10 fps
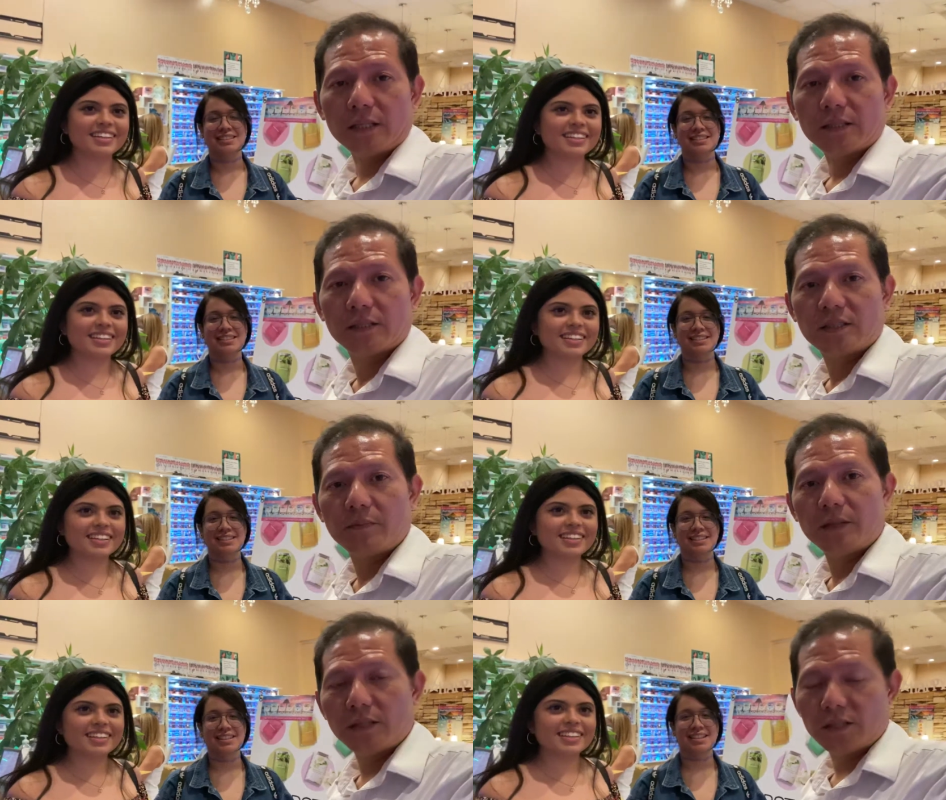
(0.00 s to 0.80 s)

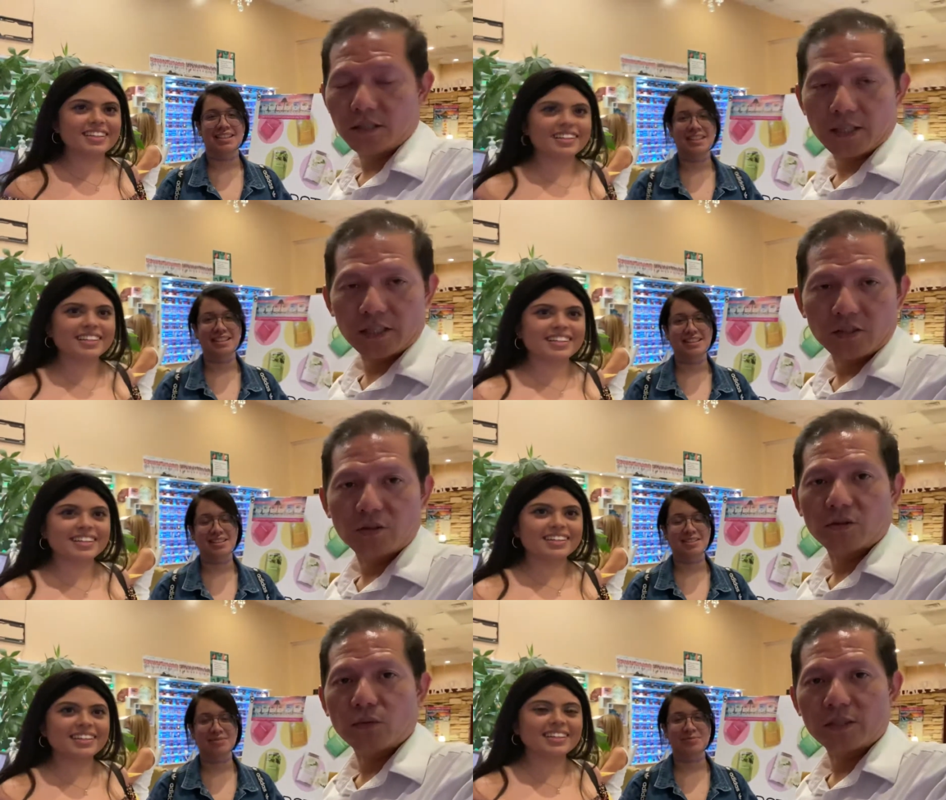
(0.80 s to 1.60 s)
Speaker 1: CBD, you guys know
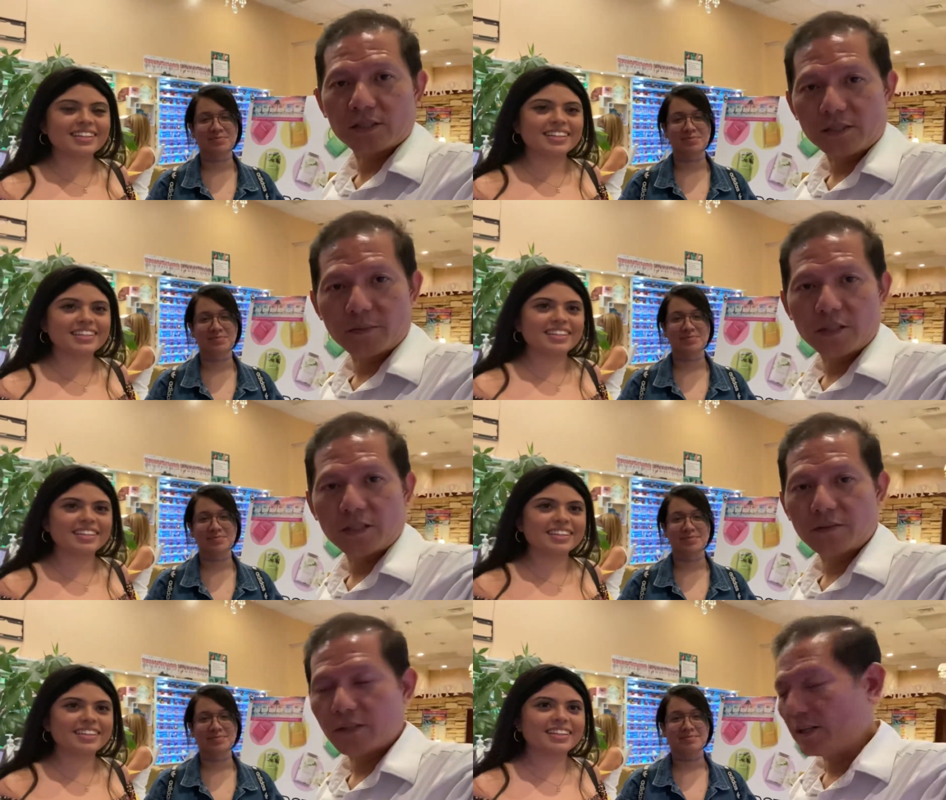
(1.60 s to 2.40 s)
what is
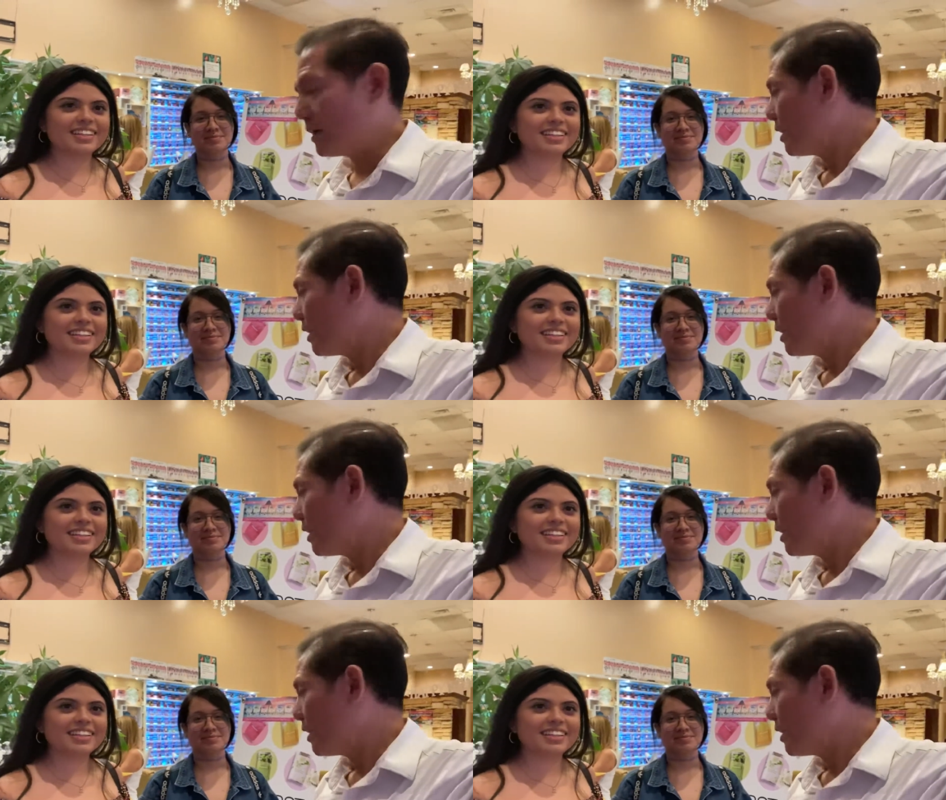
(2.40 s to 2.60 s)
CBD, right?